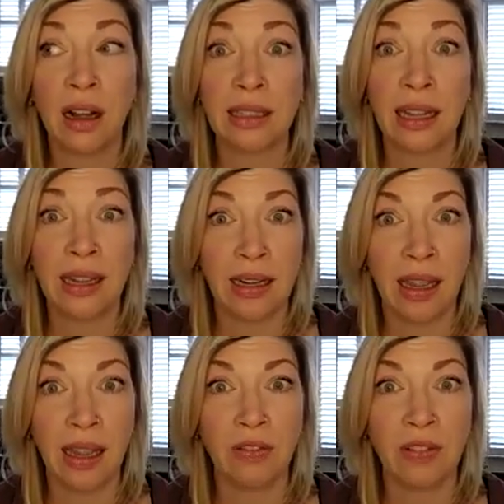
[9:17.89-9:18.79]
online
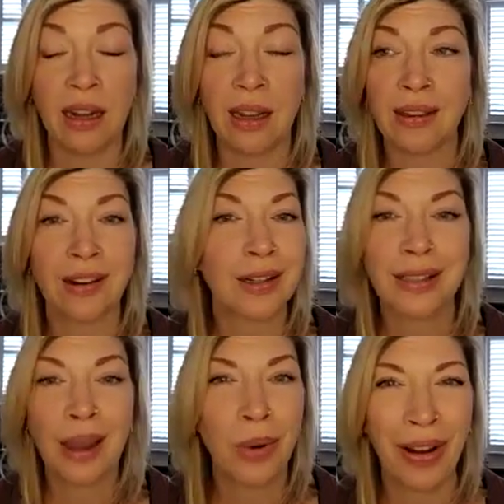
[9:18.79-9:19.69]
ahead of getting there
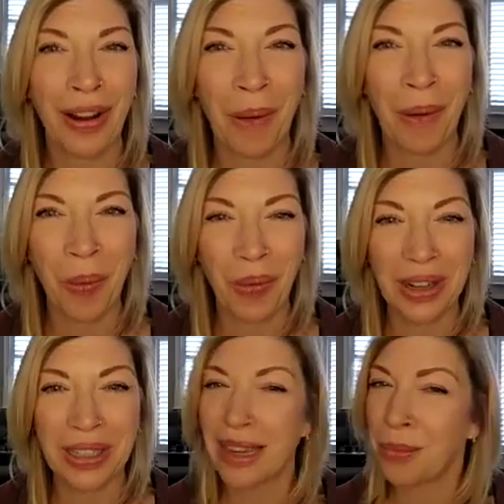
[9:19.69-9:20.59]
because I wouldn't go,
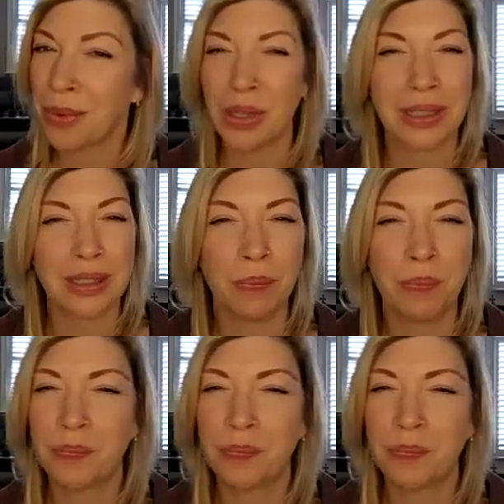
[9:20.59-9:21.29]
because I would just,